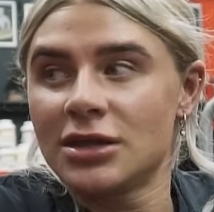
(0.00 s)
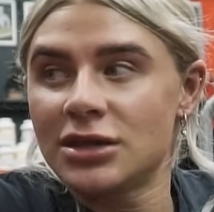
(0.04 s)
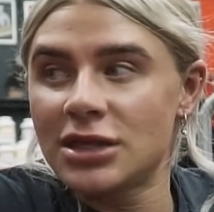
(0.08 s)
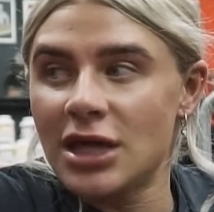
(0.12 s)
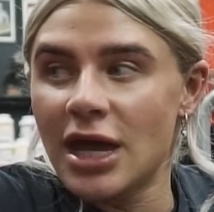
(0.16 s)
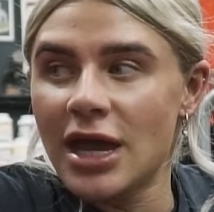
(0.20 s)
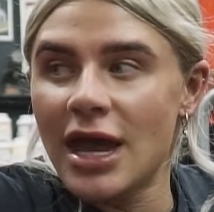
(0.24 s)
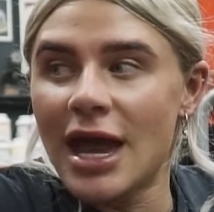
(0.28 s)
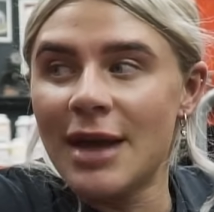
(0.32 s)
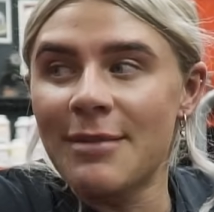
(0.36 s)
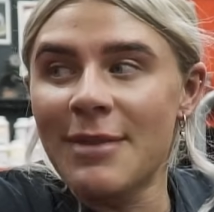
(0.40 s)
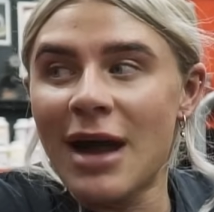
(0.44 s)

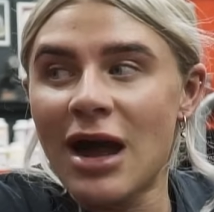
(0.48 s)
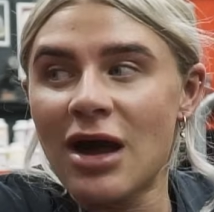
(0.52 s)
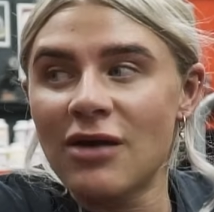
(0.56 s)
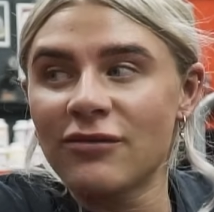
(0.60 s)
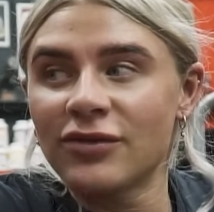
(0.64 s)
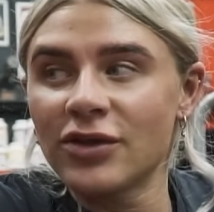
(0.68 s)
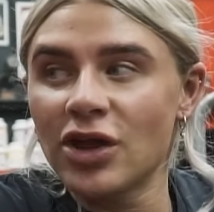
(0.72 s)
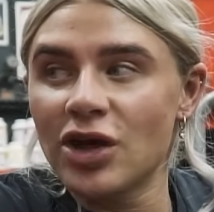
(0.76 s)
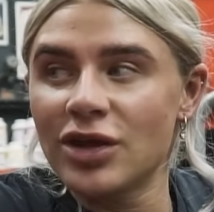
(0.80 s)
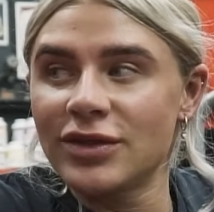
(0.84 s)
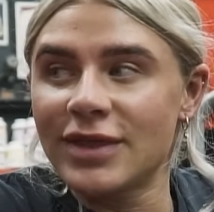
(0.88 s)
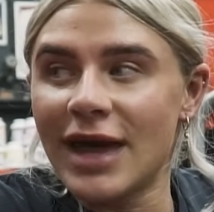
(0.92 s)
the
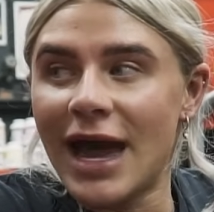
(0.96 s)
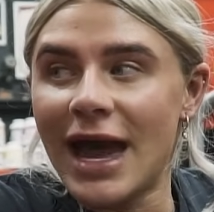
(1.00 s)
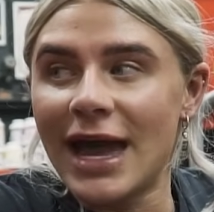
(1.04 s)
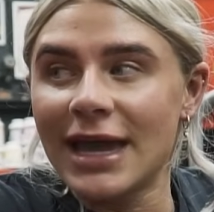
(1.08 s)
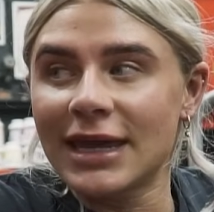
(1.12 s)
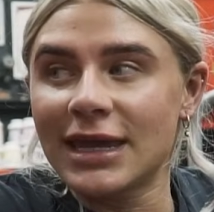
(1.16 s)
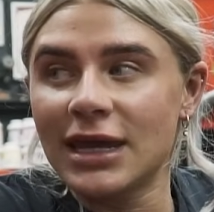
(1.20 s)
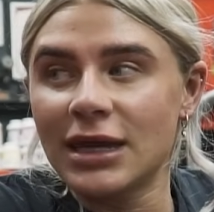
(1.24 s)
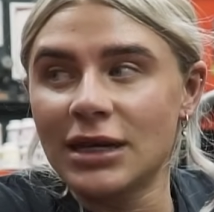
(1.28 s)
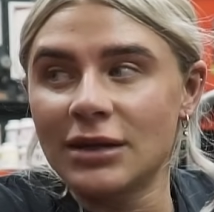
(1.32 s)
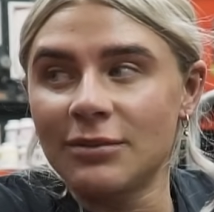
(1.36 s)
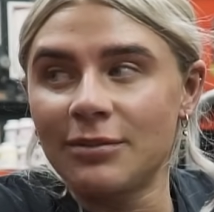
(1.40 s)
amount of load that
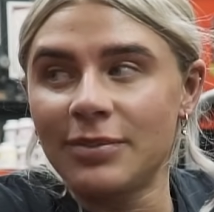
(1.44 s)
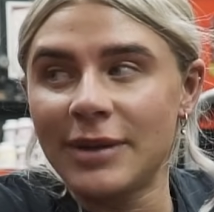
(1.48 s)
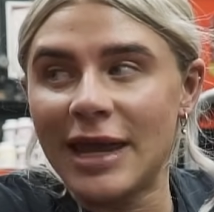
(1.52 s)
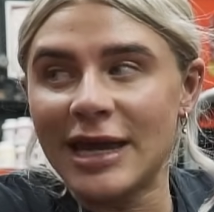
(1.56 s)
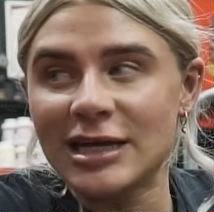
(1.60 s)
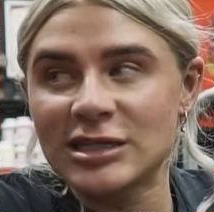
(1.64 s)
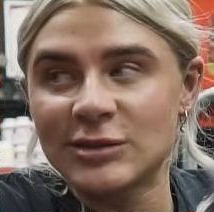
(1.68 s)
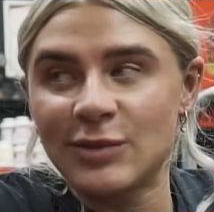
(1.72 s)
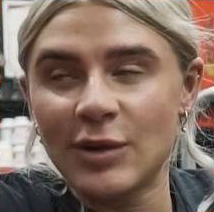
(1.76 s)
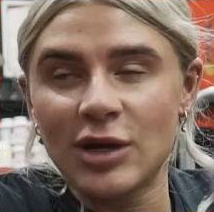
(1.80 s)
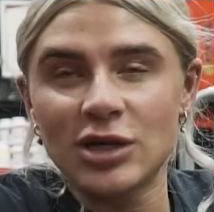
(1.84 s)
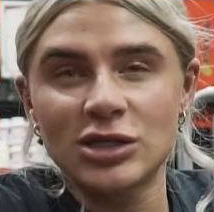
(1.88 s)
I can be
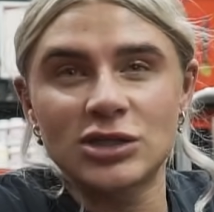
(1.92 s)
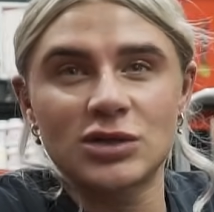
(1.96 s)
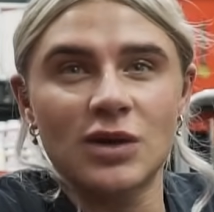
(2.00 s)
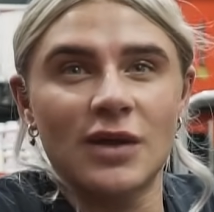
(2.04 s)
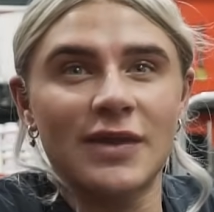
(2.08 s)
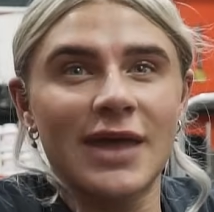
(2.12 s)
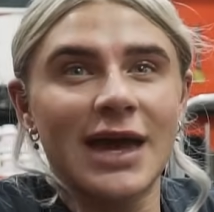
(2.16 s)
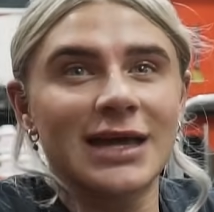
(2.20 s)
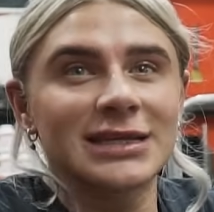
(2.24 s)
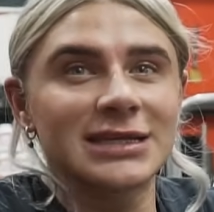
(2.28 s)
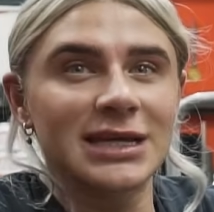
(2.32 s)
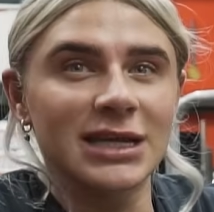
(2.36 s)
exposed to
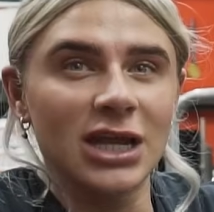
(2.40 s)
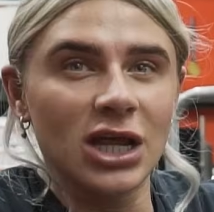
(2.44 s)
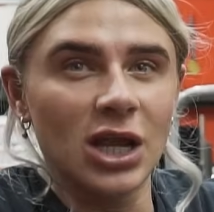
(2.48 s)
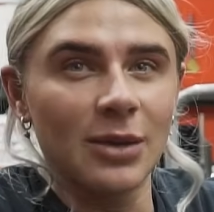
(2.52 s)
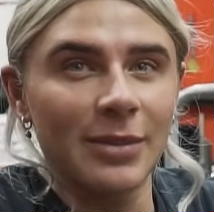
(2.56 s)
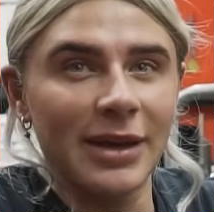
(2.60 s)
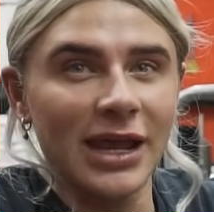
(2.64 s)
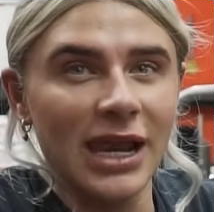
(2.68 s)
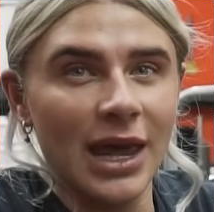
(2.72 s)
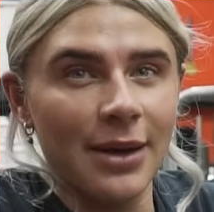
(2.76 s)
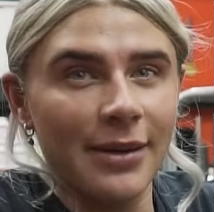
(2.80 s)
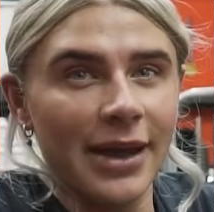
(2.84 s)
on there is a
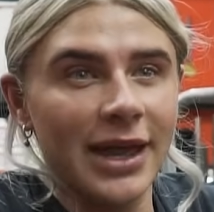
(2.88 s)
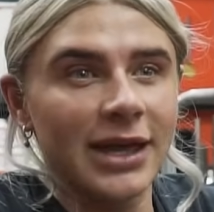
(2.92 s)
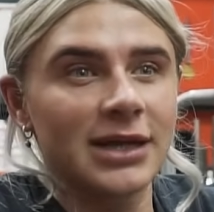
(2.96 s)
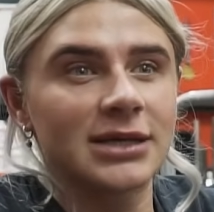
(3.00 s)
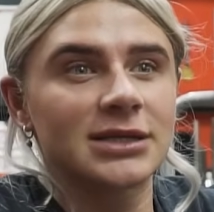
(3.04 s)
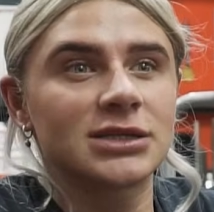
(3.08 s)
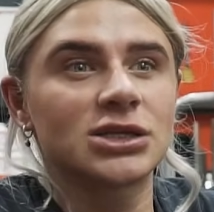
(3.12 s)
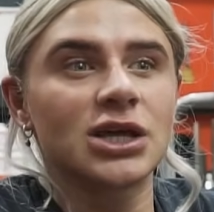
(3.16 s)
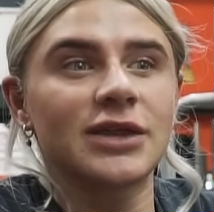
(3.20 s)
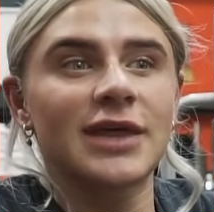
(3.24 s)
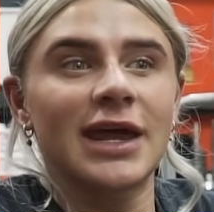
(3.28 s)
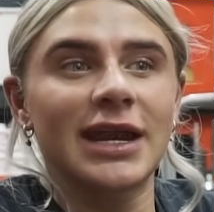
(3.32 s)
little bit lower,
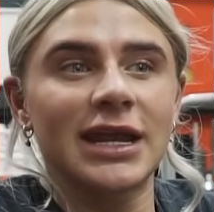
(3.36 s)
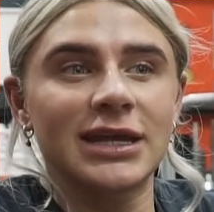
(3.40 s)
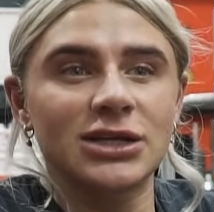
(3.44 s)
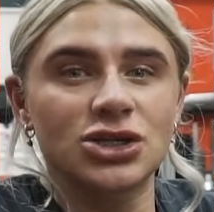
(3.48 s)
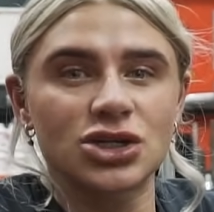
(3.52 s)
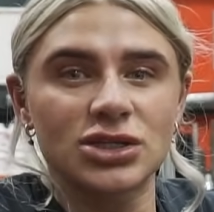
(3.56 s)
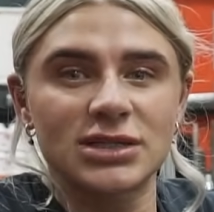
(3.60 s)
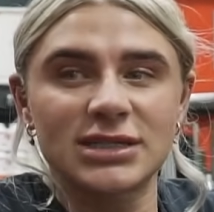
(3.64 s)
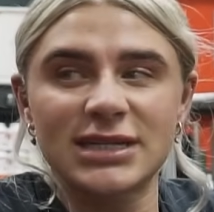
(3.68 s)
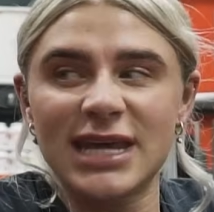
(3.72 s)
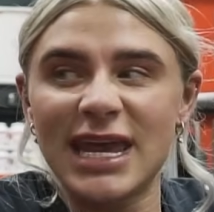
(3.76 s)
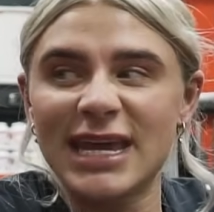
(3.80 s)
so then it
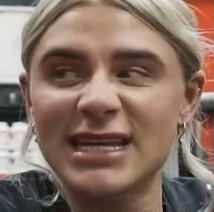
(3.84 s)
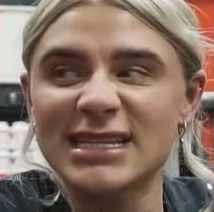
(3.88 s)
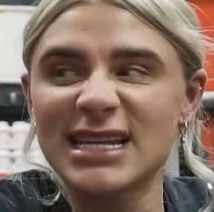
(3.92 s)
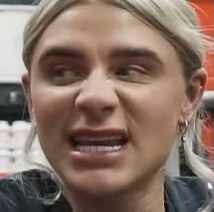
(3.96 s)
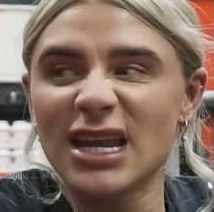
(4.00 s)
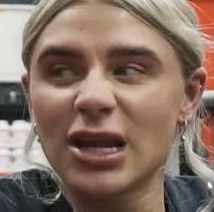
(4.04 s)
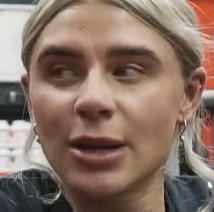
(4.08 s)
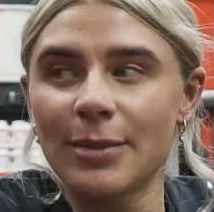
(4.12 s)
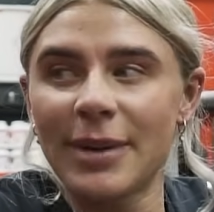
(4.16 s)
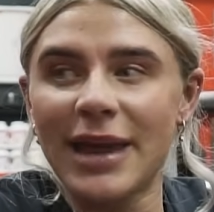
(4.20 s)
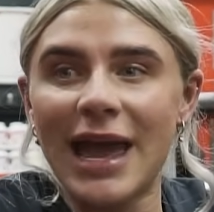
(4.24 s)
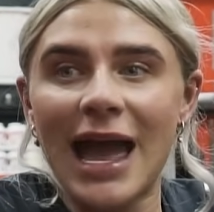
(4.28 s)
just takes a
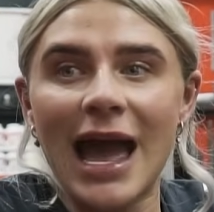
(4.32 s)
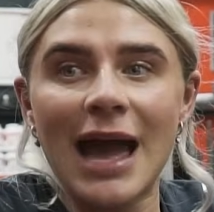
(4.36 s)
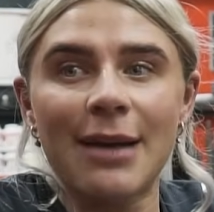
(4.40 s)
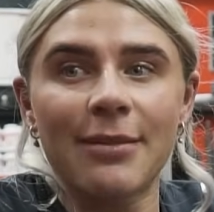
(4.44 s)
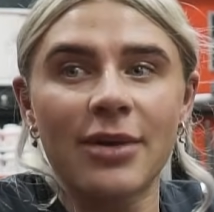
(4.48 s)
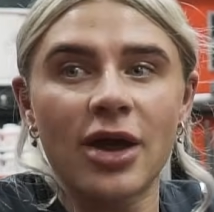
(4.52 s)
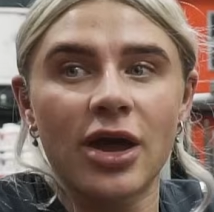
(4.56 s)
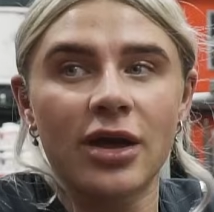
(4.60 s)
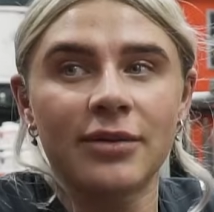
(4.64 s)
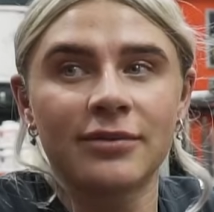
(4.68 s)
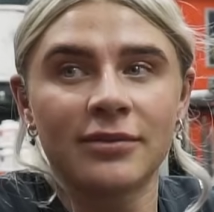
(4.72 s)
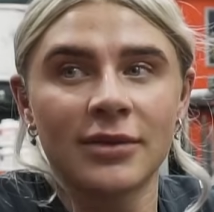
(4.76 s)
little bit
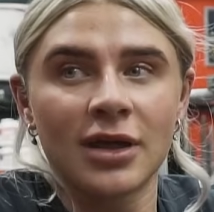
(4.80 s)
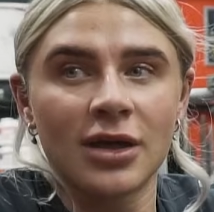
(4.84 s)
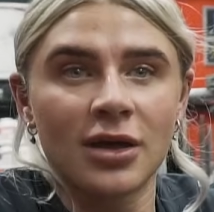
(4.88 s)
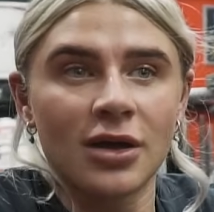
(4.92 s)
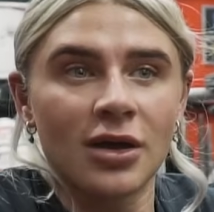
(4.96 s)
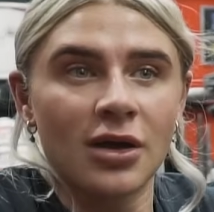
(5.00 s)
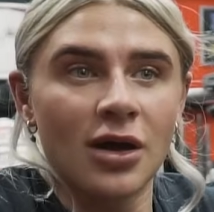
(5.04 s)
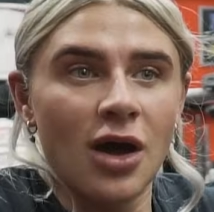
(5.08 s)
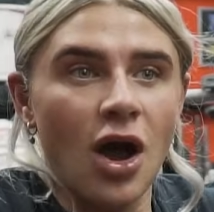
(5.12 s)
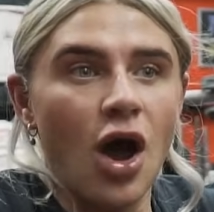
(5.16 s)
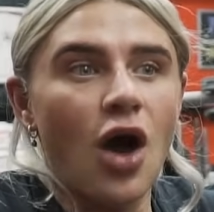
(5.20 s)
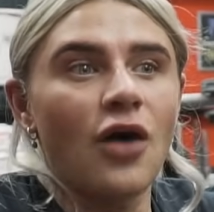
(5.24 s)
hammer
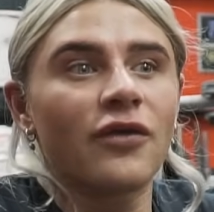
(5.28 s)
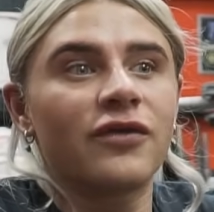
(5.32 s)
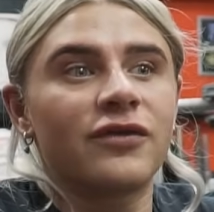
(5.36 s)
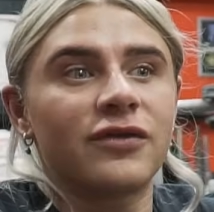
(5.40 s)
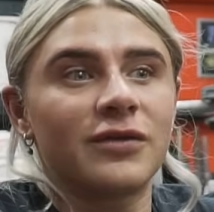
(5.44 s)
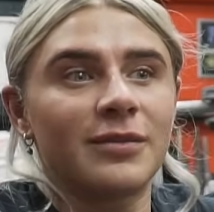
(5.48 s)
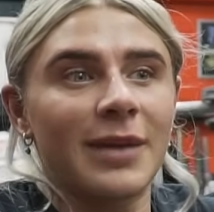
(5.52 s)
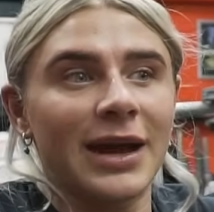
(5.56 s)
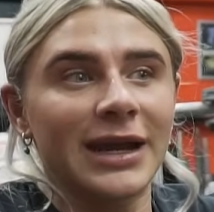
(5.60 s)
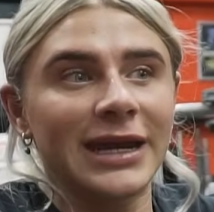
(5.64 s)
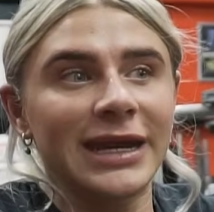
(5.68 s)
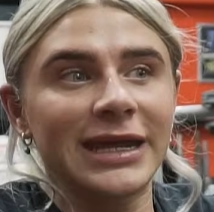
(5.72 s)

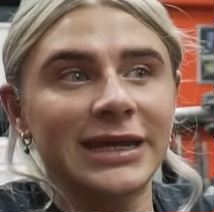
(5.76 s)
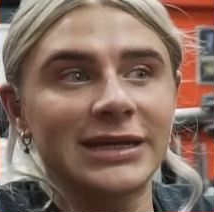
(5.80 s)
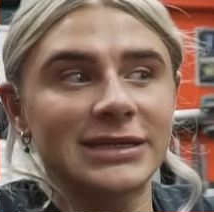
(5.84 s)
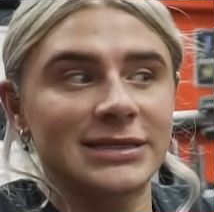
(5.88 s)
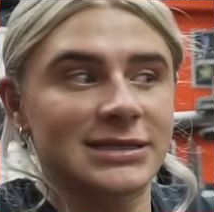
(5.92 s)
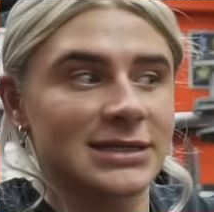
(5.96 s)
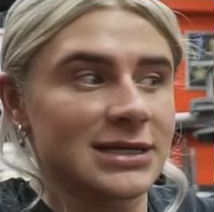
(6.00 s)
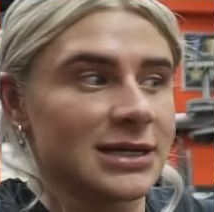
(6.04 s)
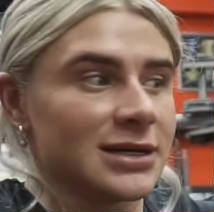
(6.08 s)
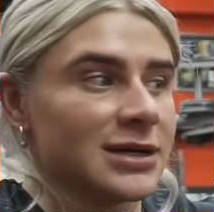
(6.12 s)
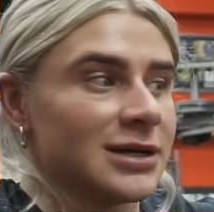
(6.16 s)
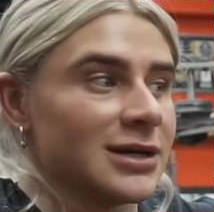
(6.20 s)
off my
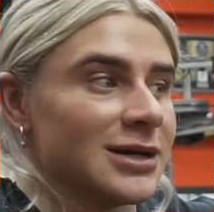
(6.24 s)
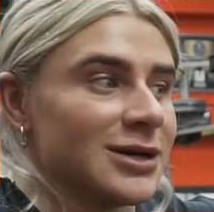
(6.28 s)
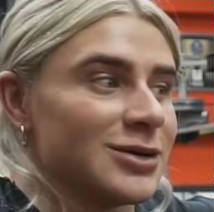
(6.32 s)
knees,